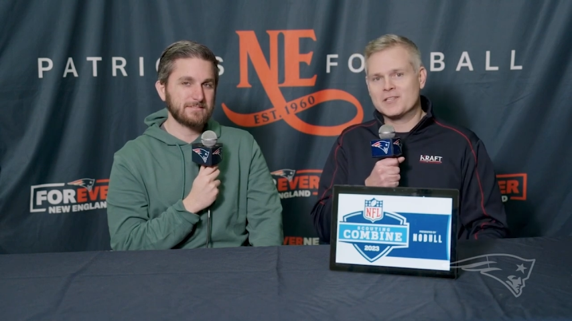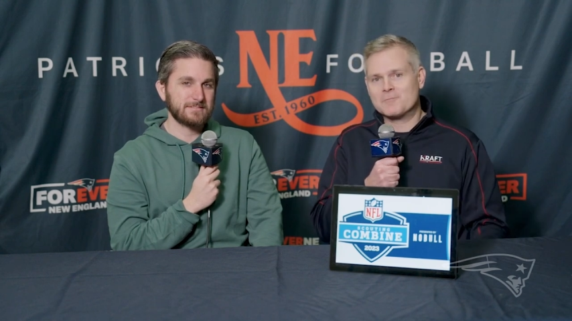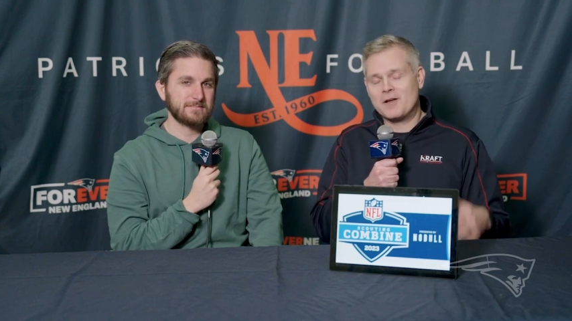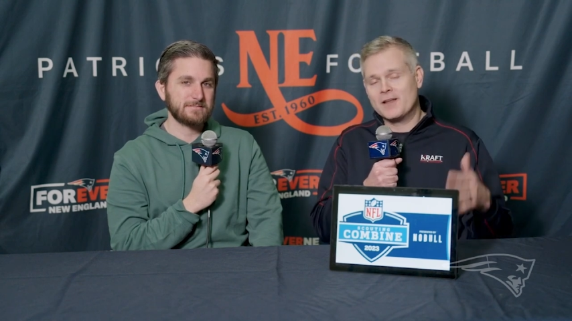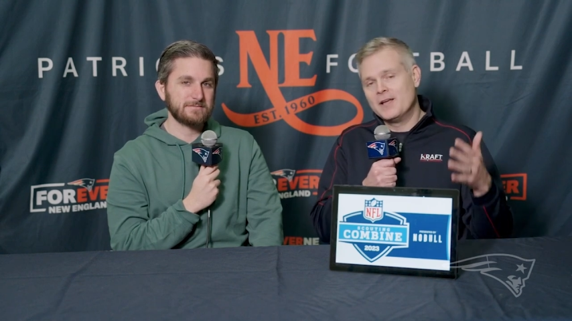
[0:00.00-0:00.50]

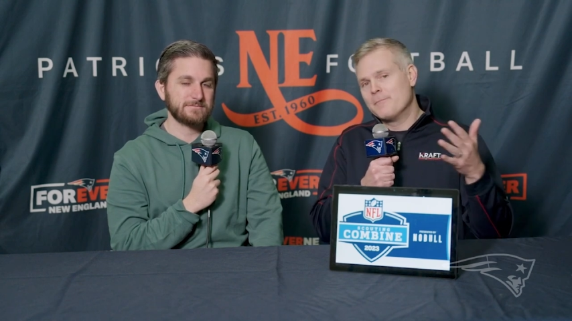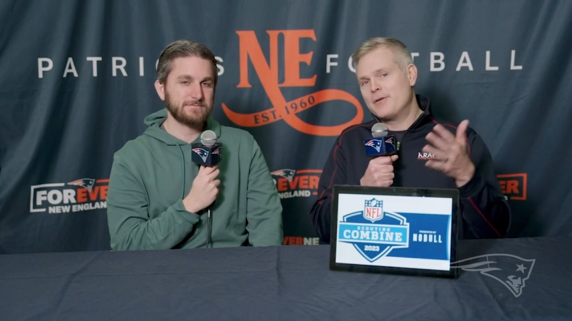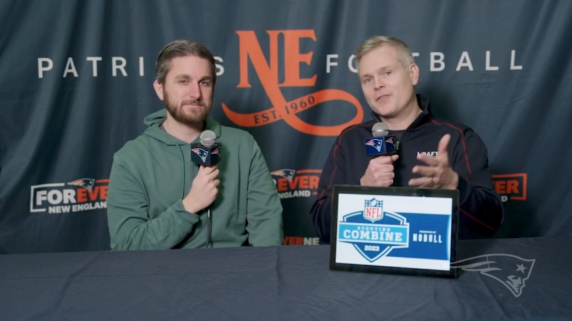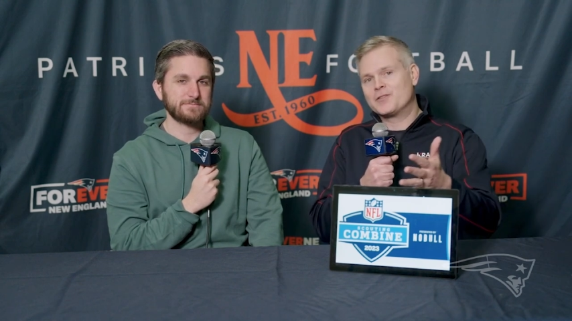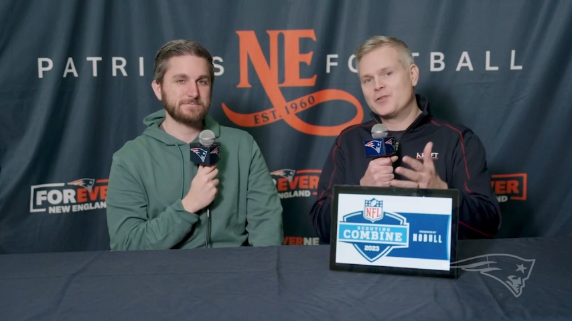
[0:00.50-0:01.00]
Speaker 1: But be
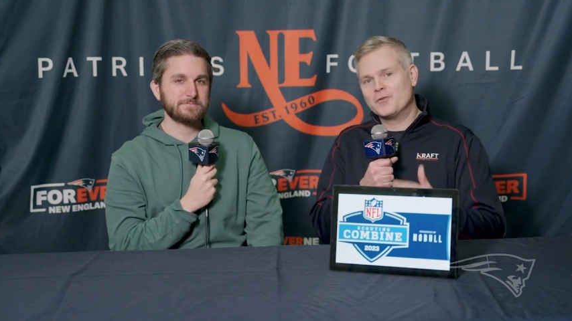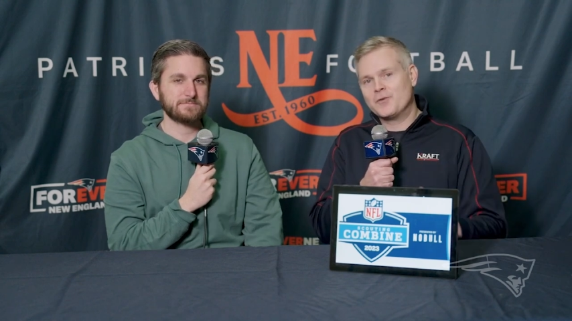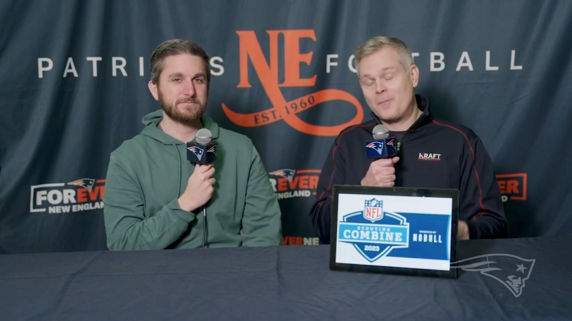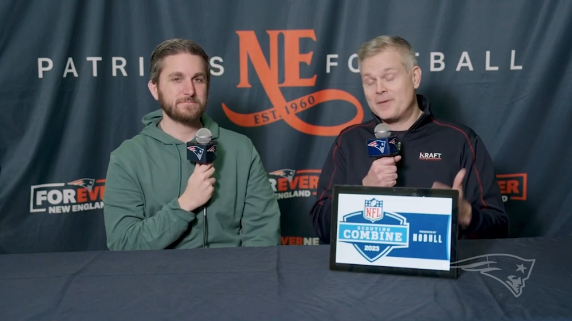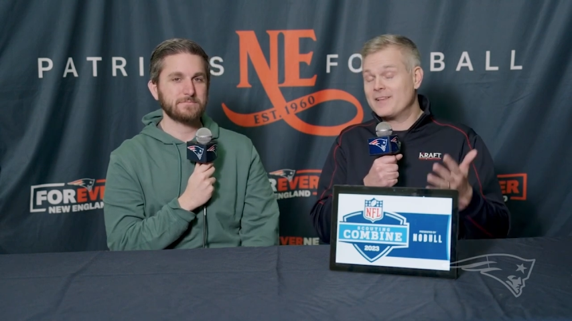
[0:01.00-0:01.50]
on the tune,
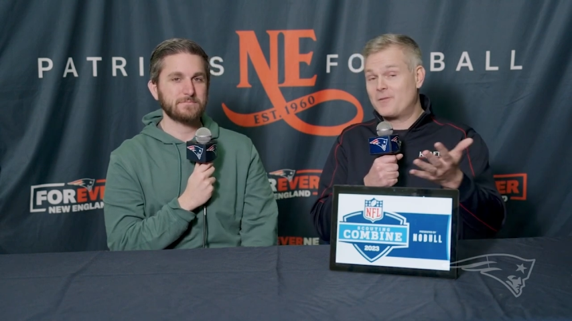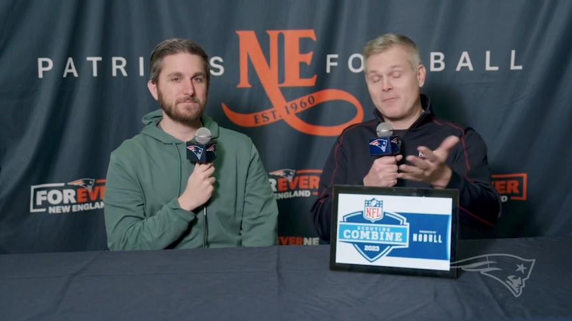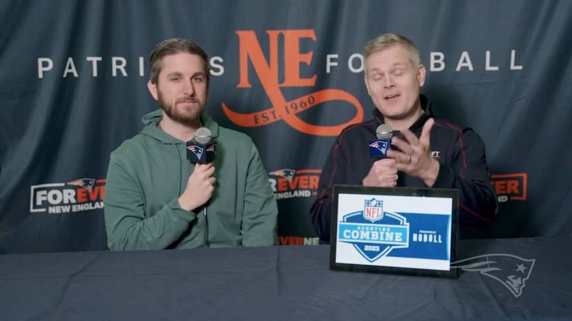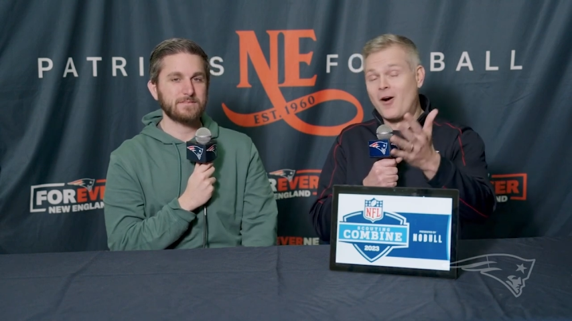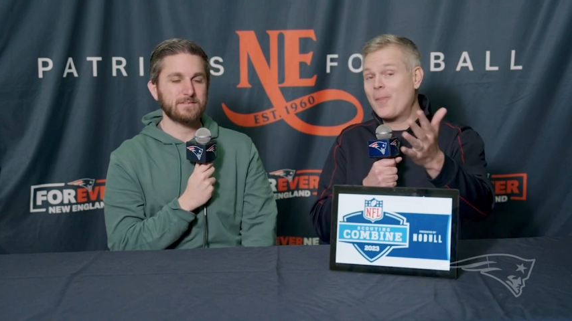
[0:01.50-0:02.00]
uh, be in,
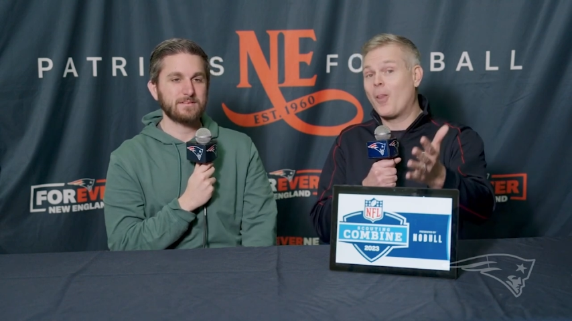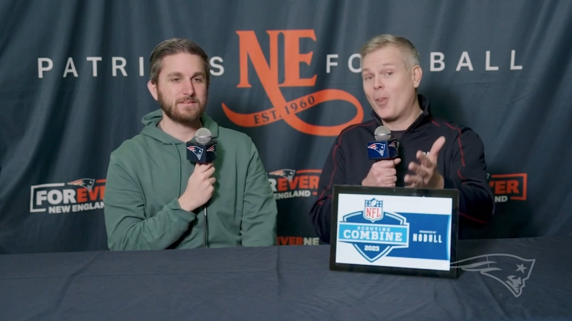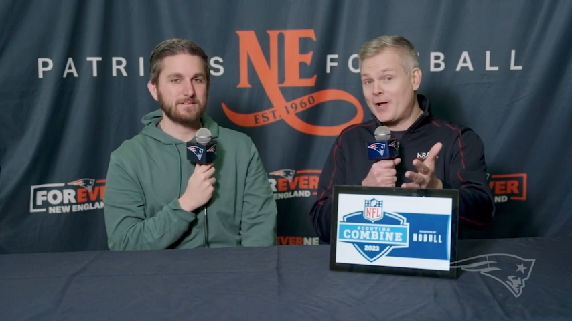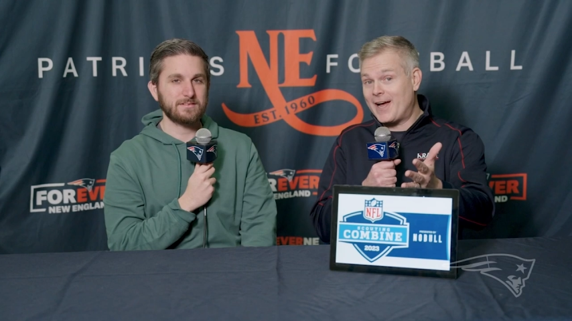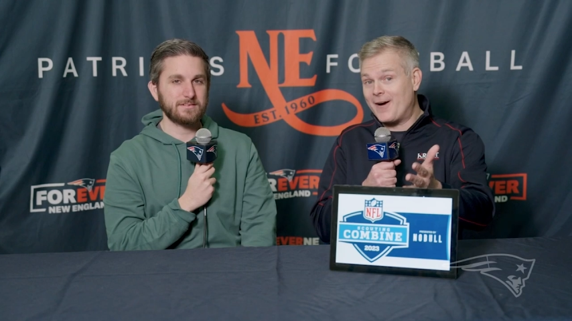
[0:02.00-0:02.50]
be on the
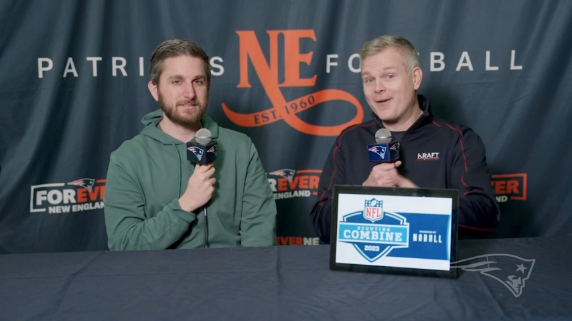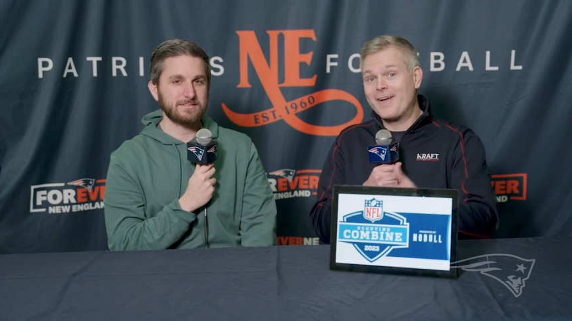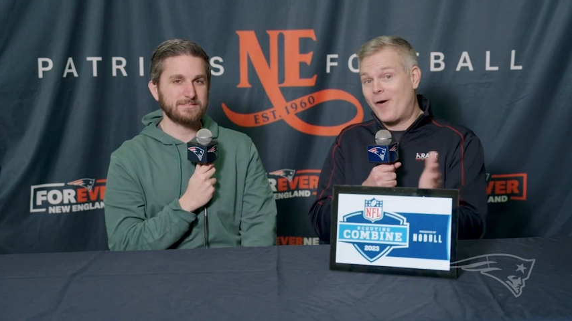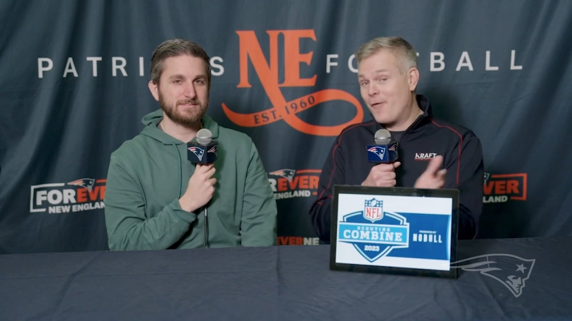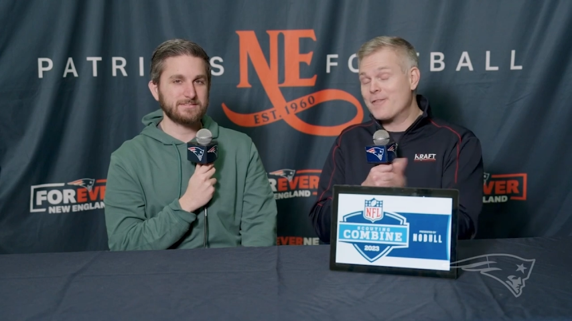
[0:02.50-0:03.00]
lookout
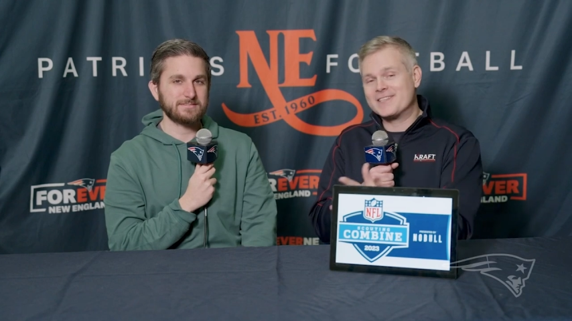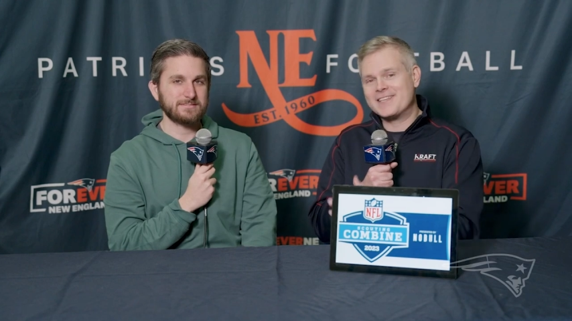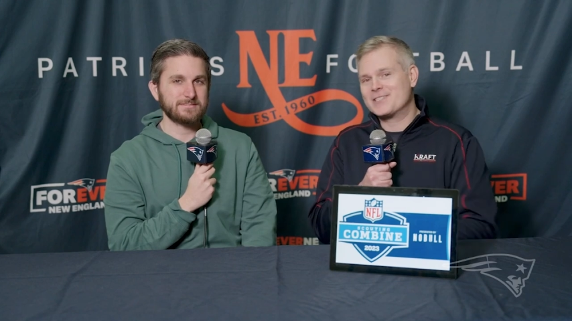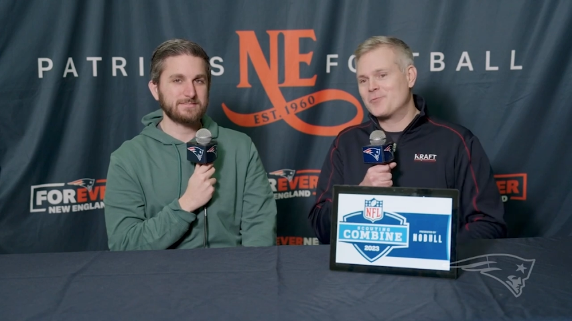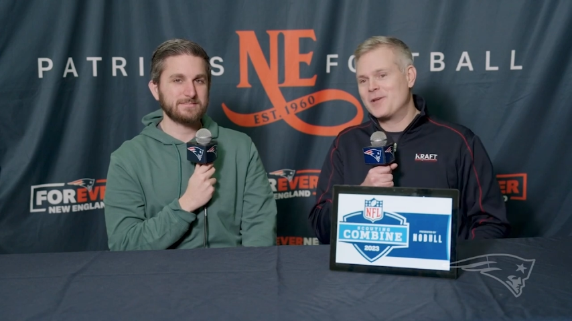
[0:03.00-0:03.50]
over this
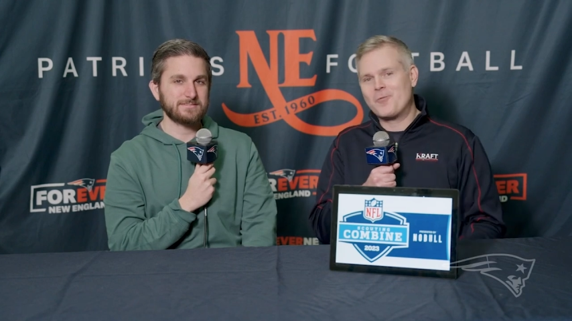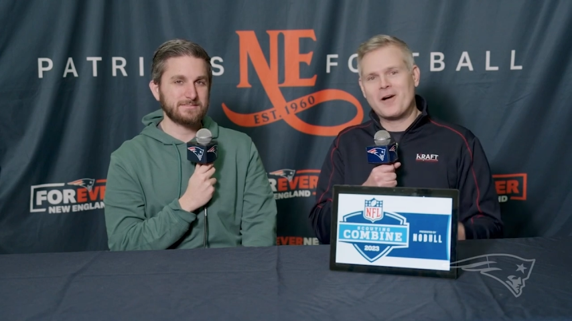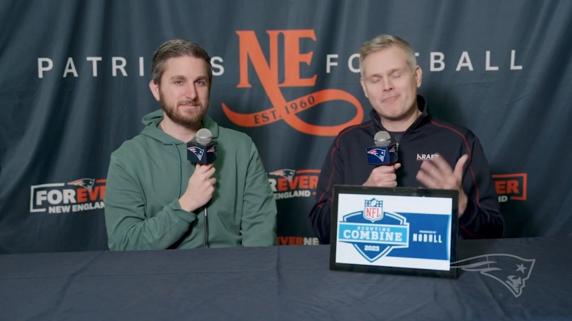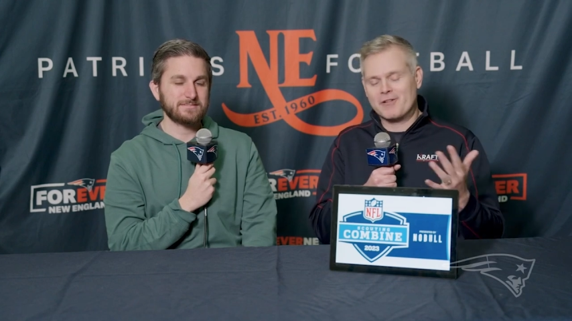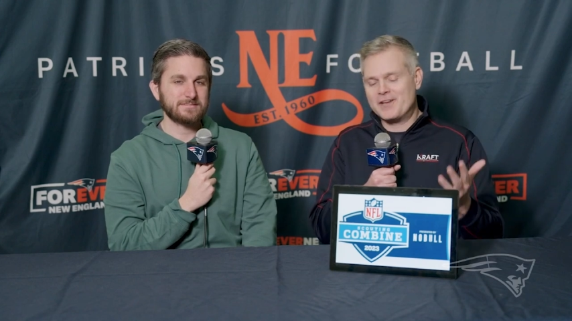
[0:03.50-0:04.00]
next week. We'll
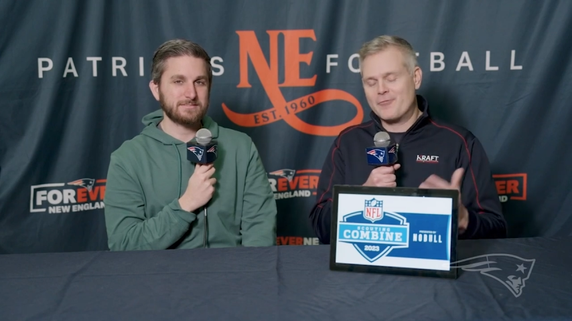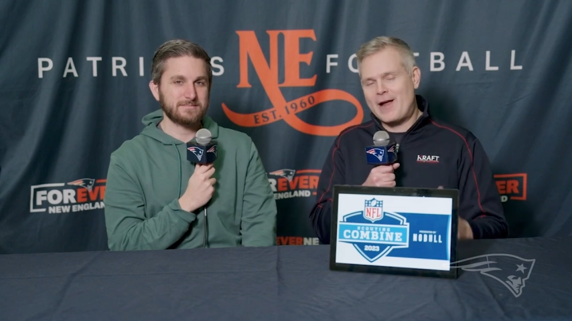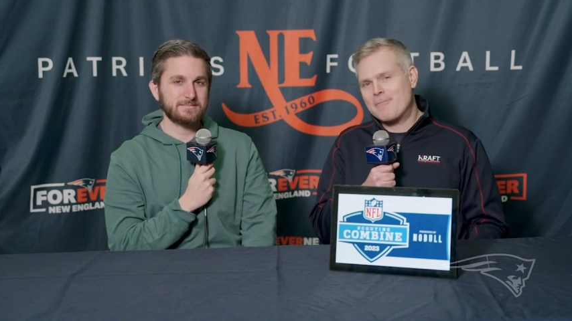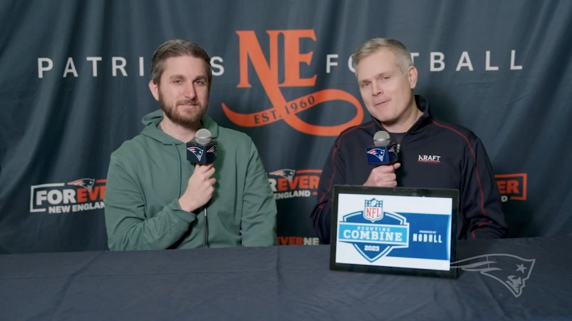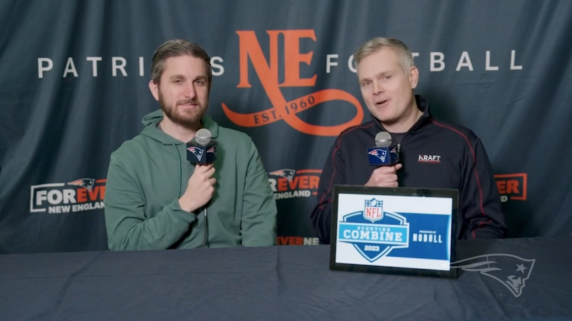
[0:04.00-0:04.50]
have plenty of
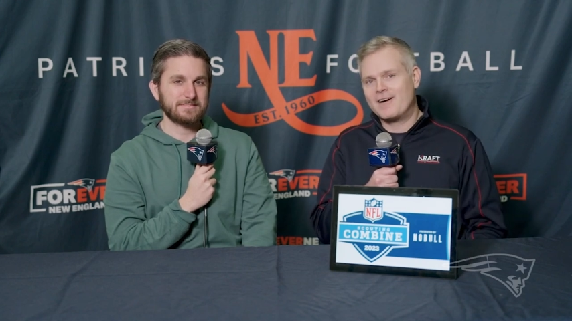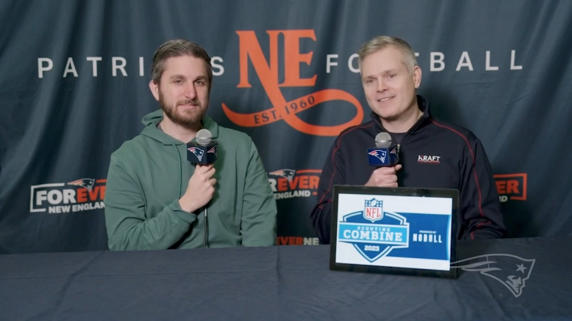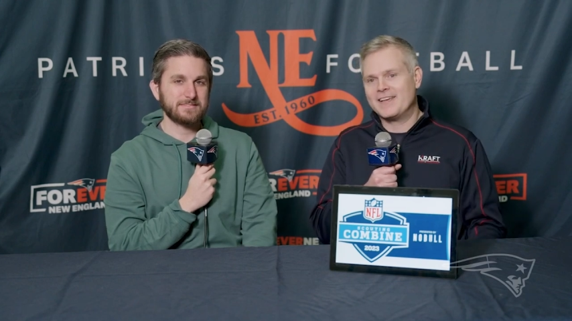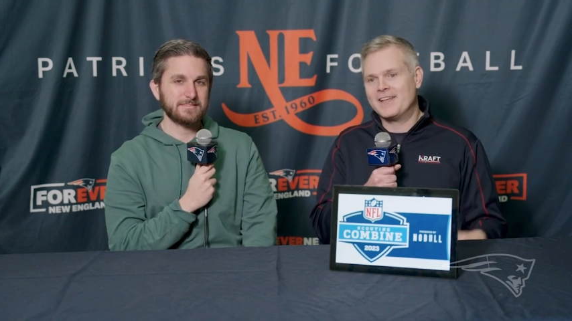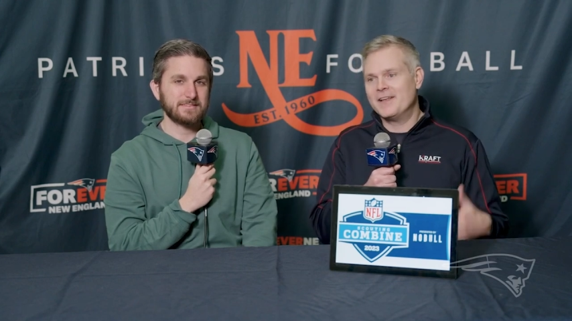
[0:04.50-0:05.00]
wrap up
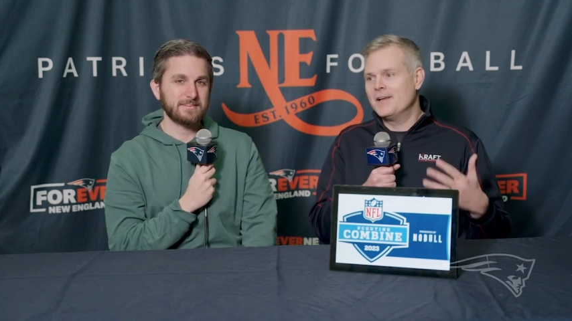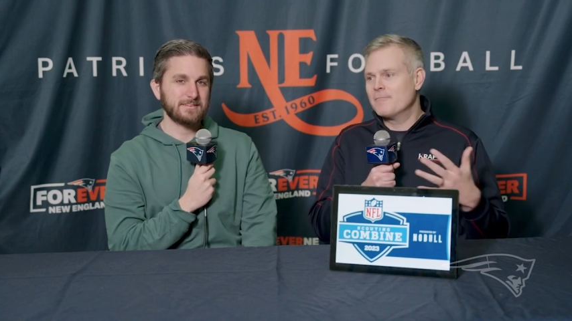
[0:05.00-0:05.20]
content.